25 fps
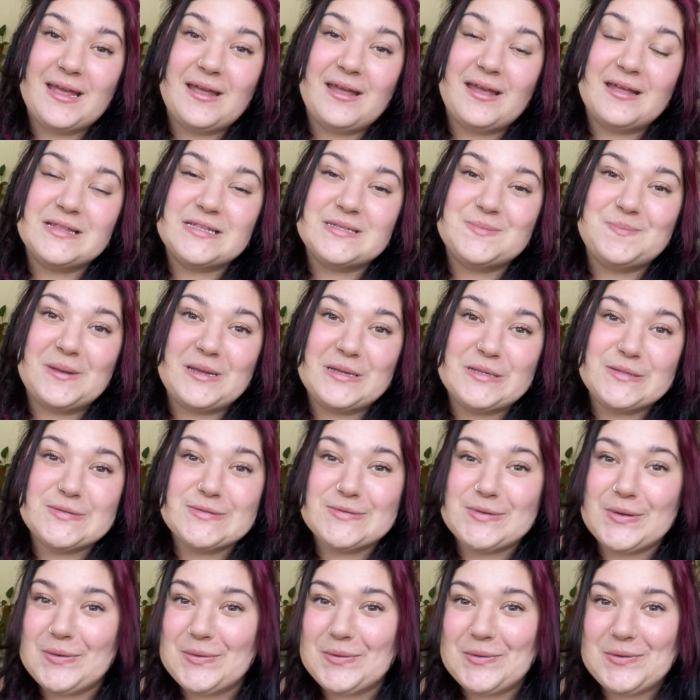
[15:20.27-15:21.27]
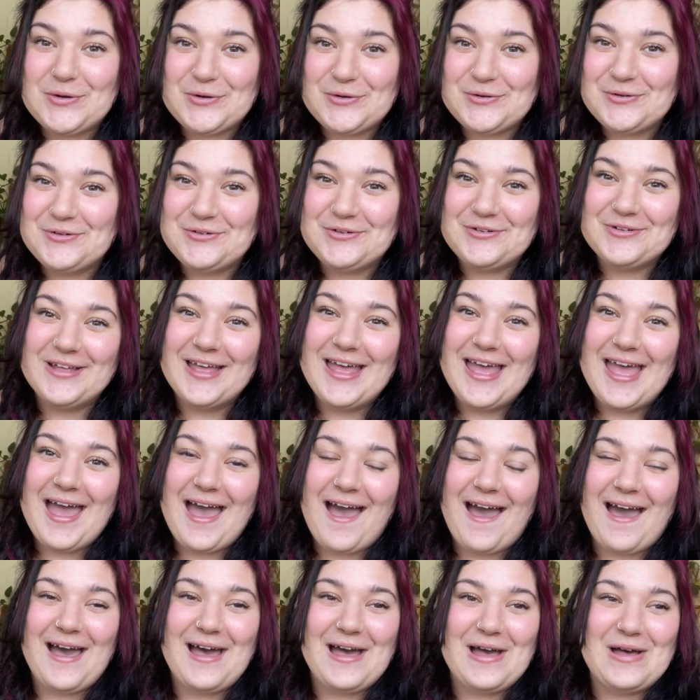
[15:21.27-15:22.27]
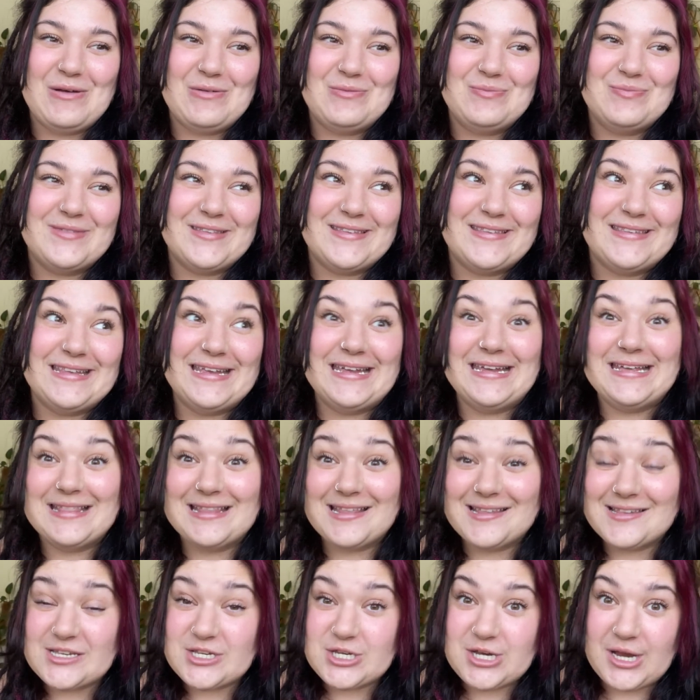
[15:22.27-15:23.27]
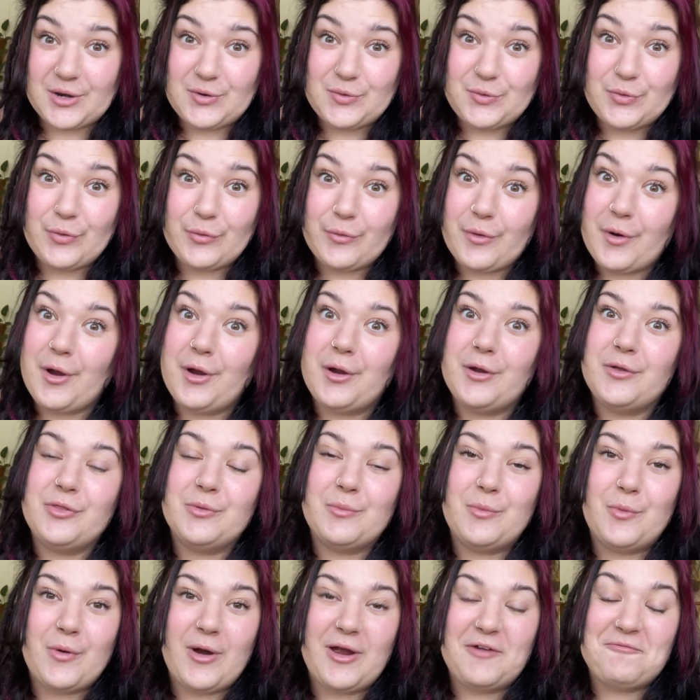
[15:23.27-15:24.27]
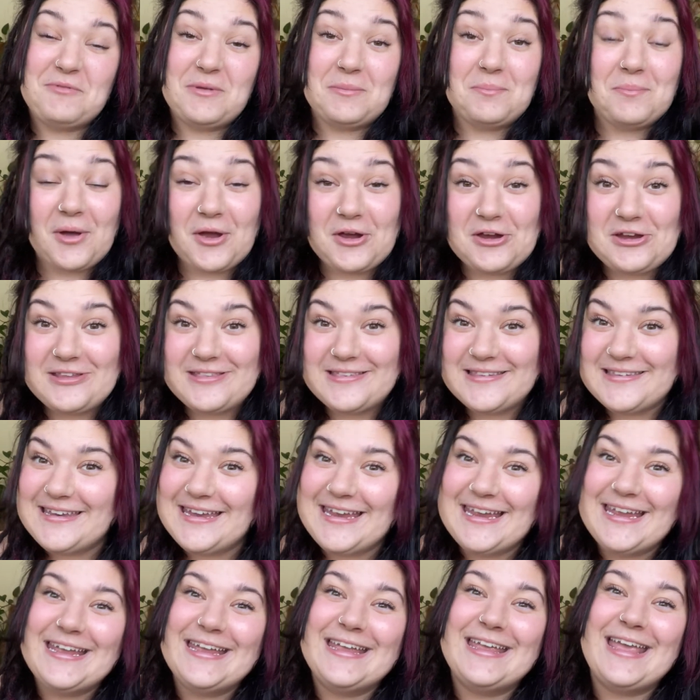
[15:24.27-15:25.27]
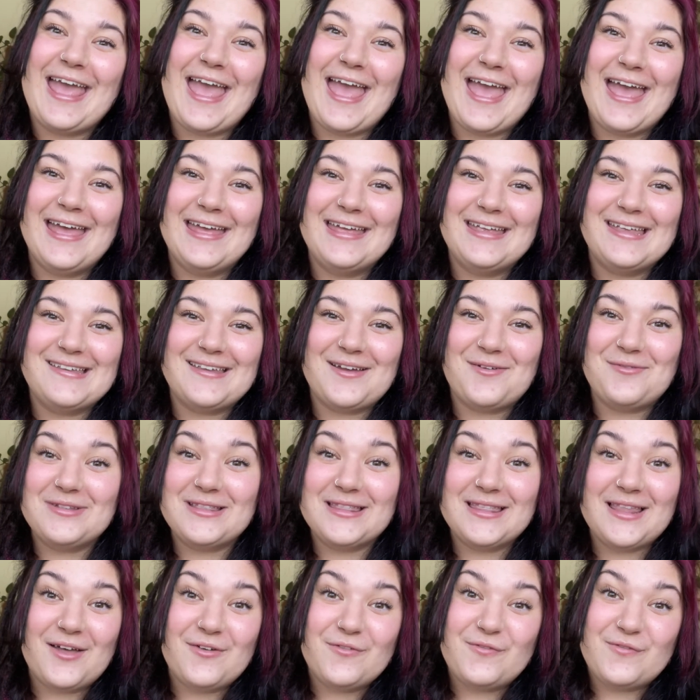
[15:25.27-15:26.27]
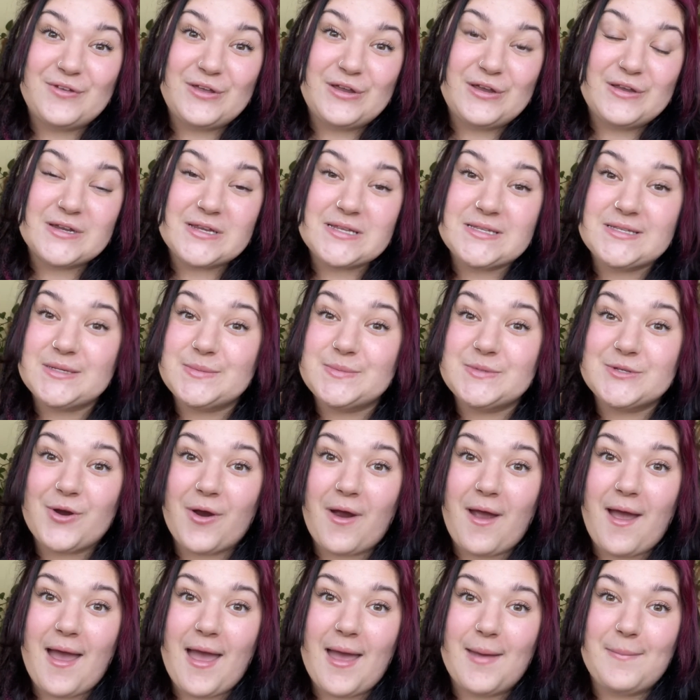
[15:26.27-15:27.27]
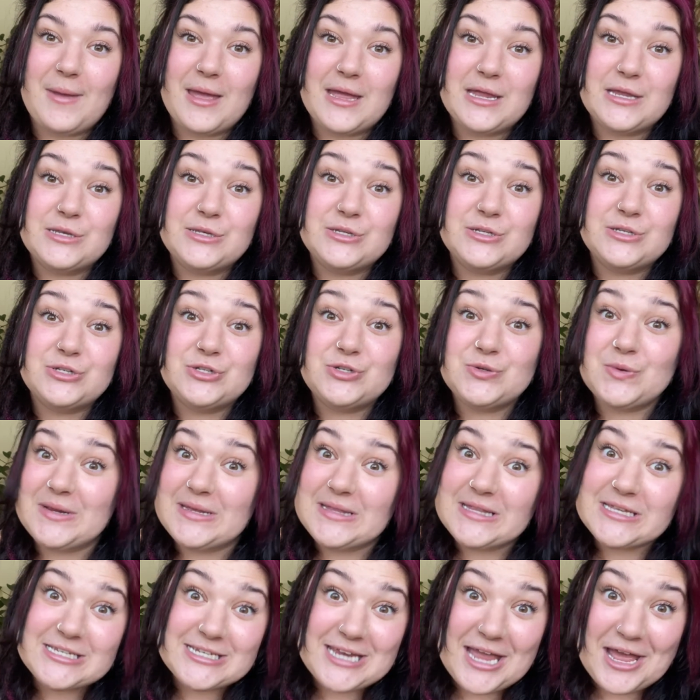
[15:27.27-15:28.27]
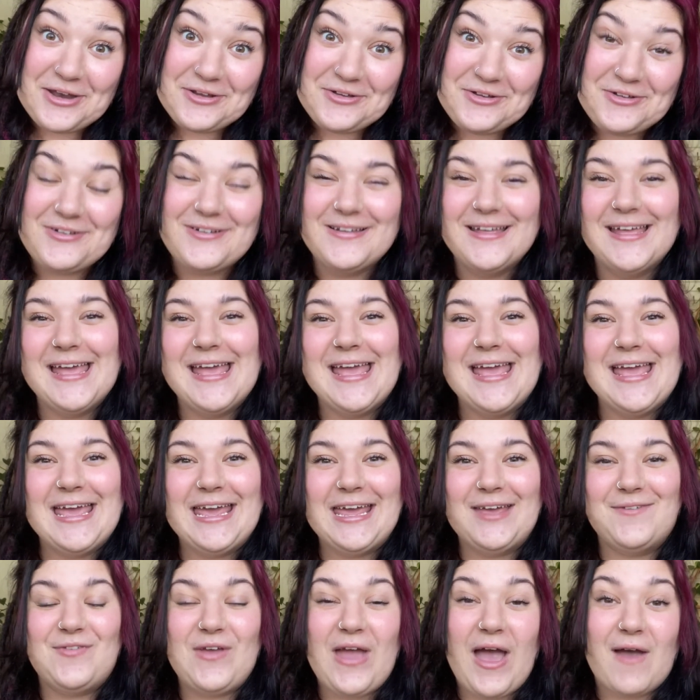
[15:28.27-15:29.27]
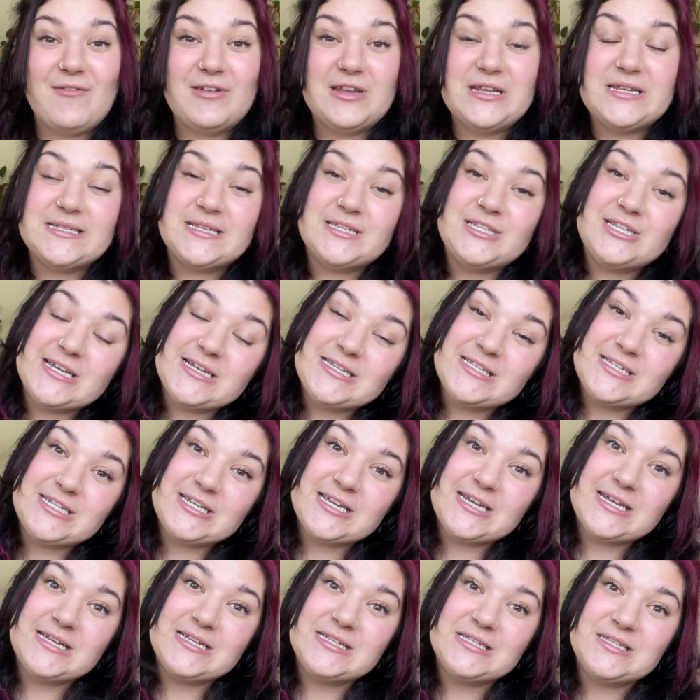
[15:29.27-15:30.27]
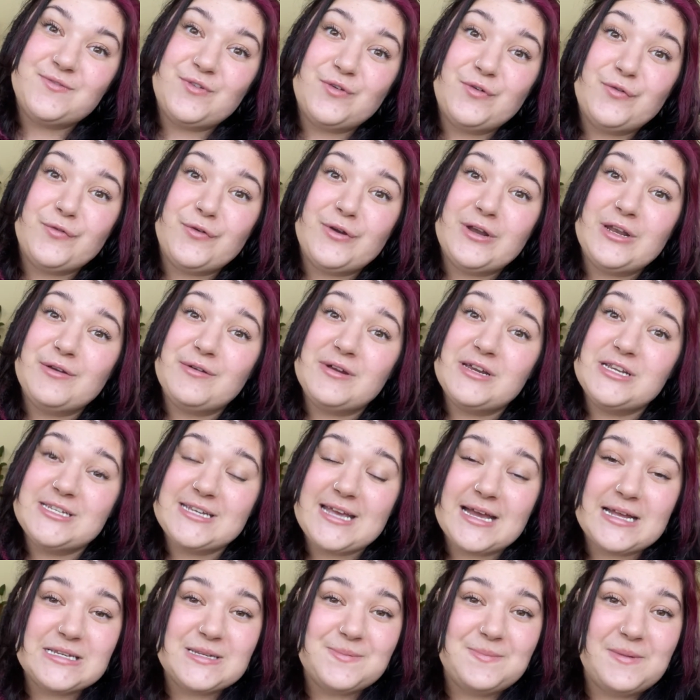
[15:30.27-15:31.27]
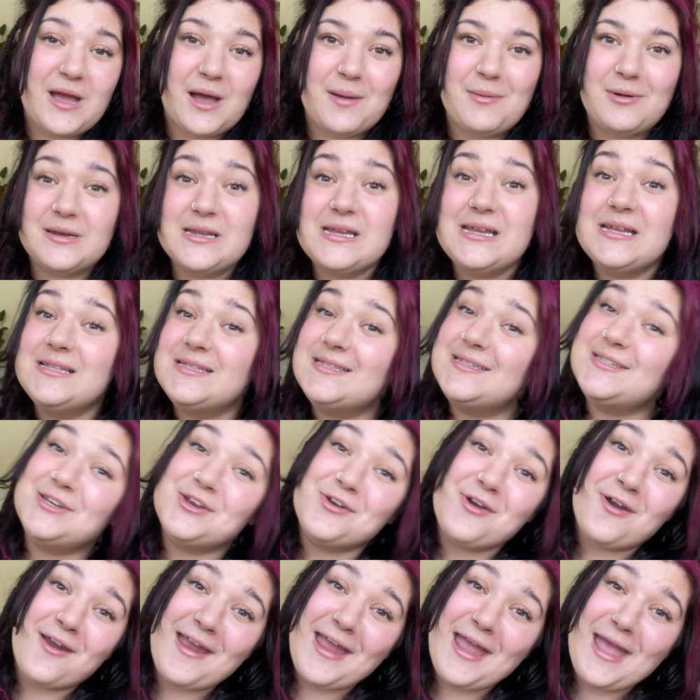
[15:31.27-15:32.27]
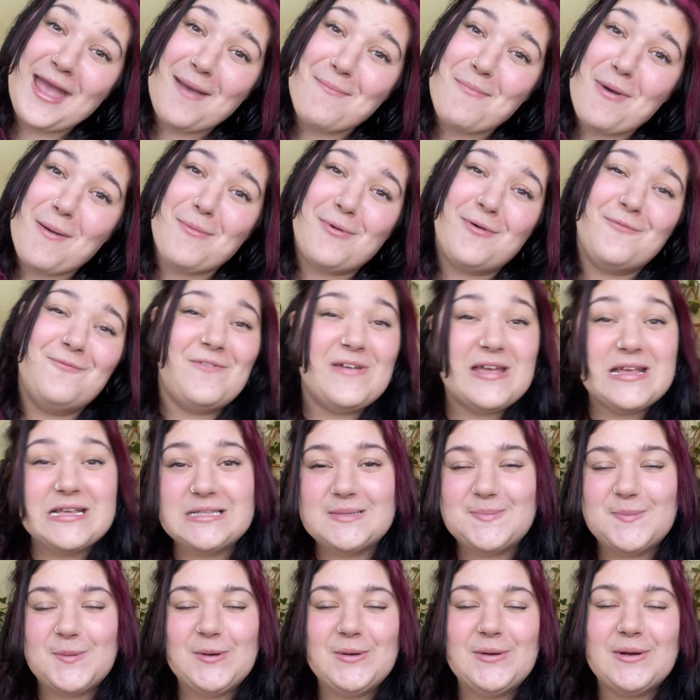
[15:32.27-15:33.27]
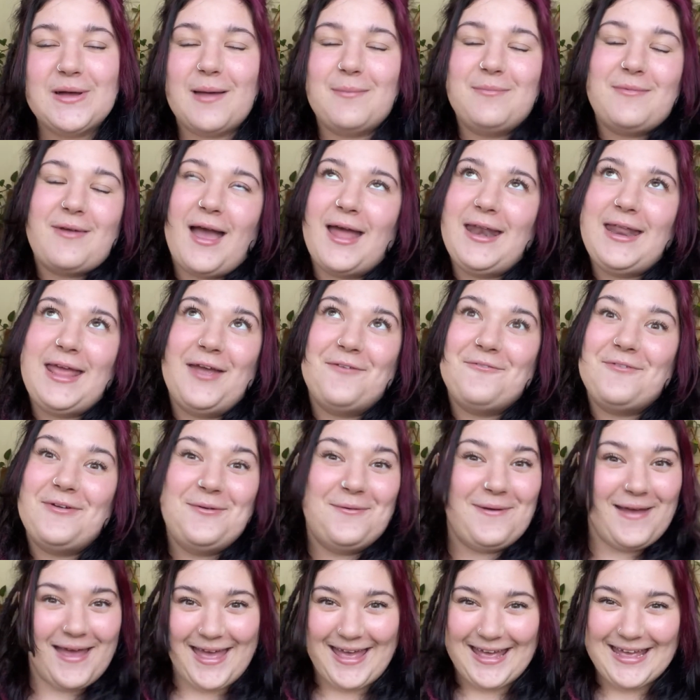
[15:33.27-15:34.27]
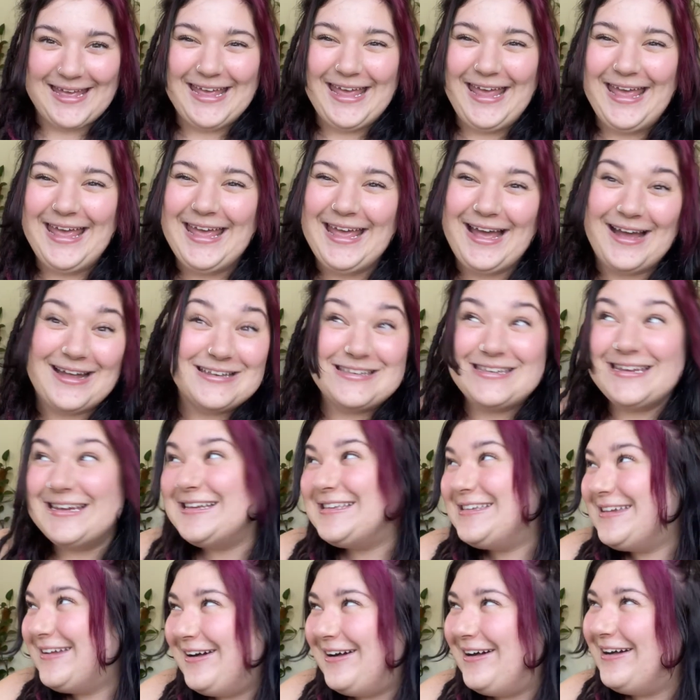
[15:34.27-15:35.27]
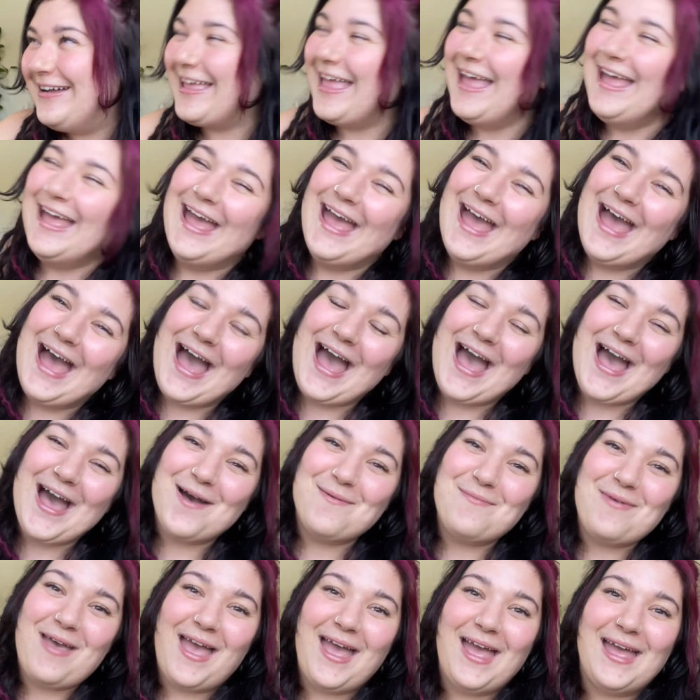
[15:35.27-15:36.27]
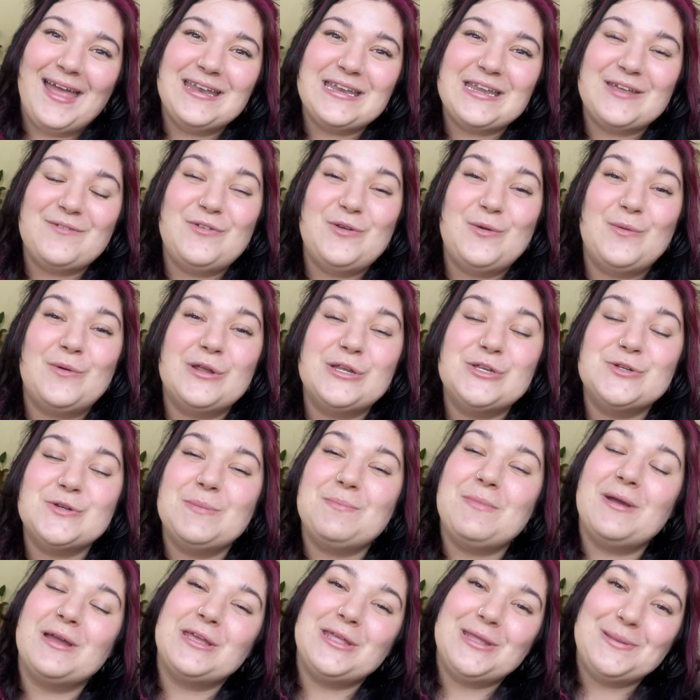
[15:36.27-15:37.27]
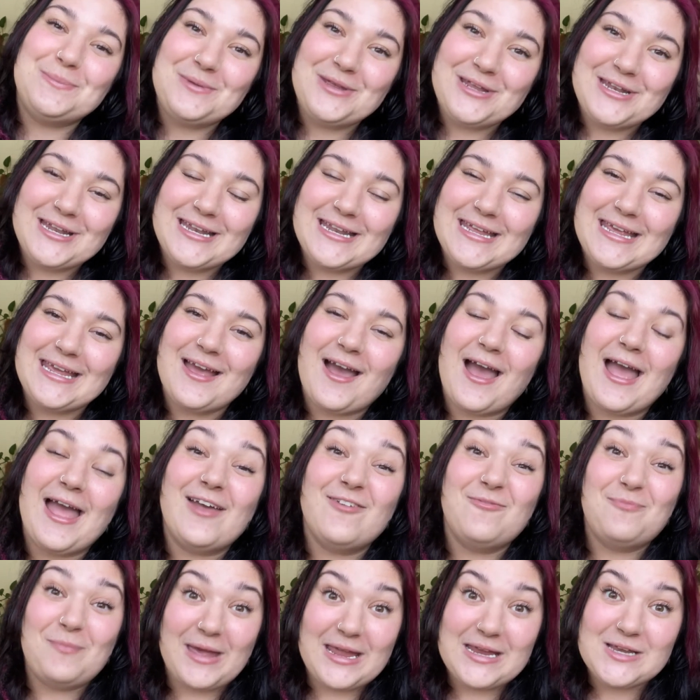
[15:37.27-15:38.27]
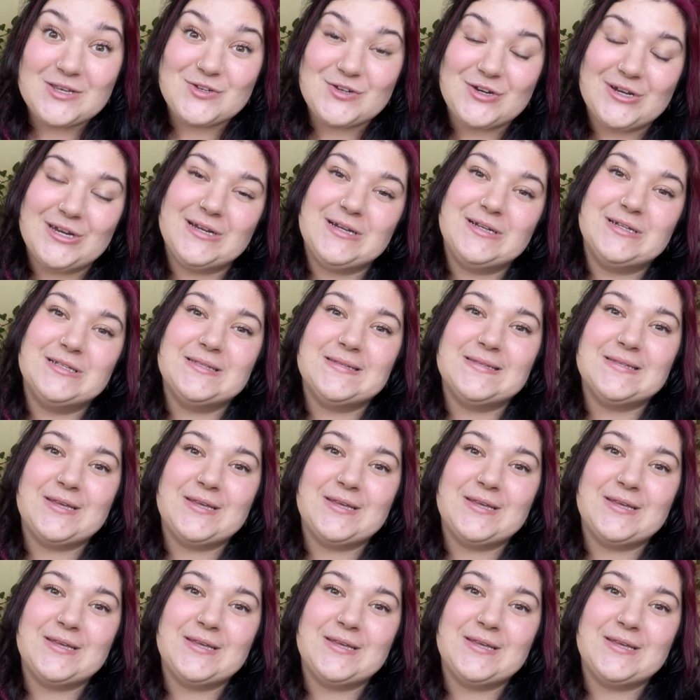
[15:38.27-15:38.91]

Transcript: It's been so cool seeing this channel grow the more I've been posting, and I would love for you to subscribe and join the channel. If you have any suggestions, feel free to reach out to me. I'm on Instagram, I'm on Facebook, I'm kind of everywhere, on TikTok. And if you want to join my community, I have Patreon.